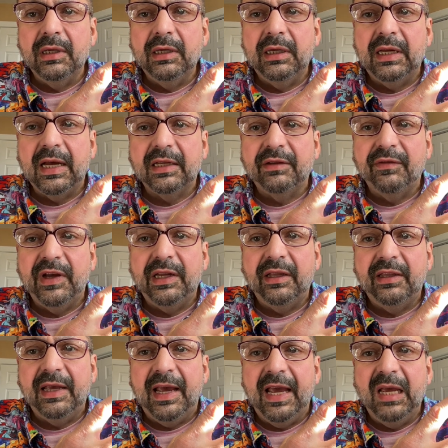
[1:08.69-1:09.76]
It
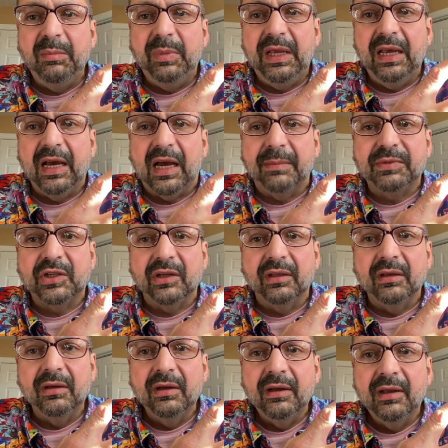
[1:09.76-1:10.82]
activated the AB
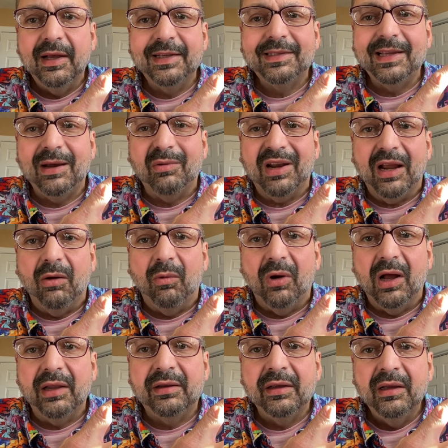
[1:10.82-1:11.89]
option. That's not what I
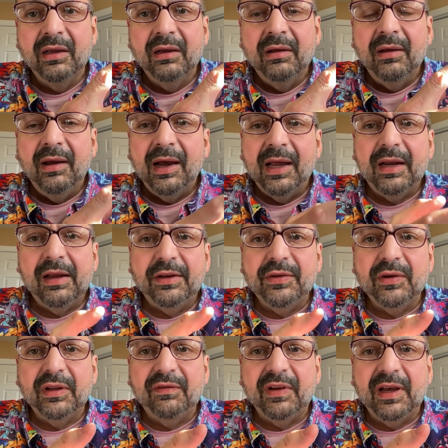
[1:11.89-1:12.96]
want. How do I
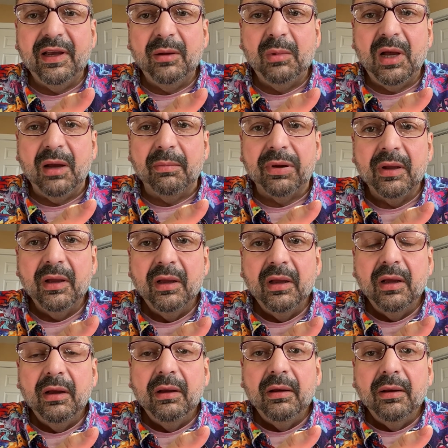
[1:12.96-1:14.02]
turn the volume up?
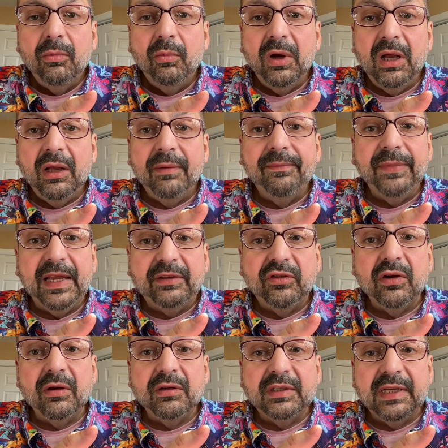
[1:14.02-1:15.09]
Well, it
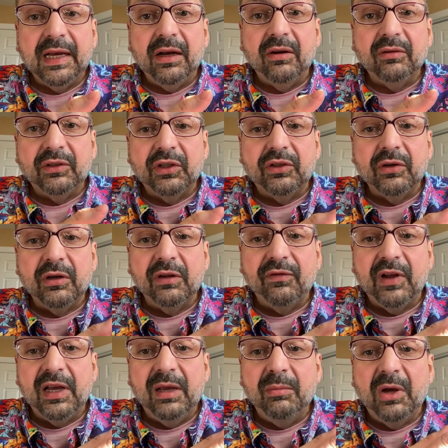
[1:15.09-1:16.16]
turns out to turn the
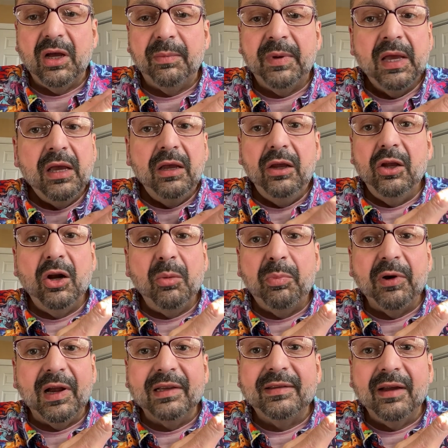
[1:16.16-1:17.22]
volume up, you don't
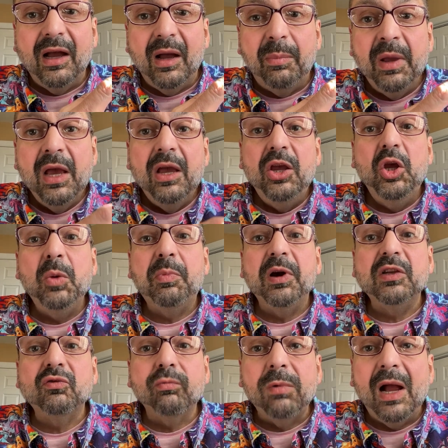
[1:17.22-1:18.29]
press up, you
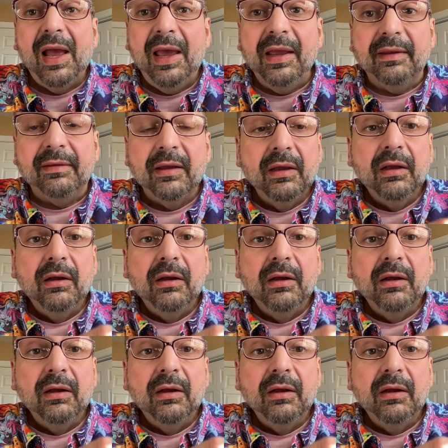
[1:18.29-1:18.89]
press right.